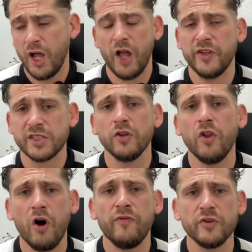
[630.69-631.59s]
And there's a
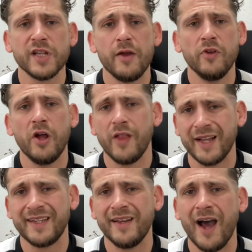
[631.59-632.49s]
lot of us out there
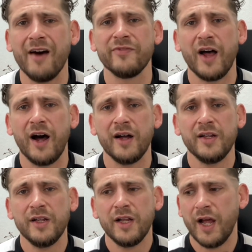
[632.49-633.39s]
that didn't have that.
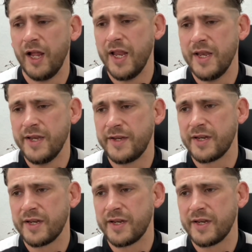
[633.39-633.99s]
And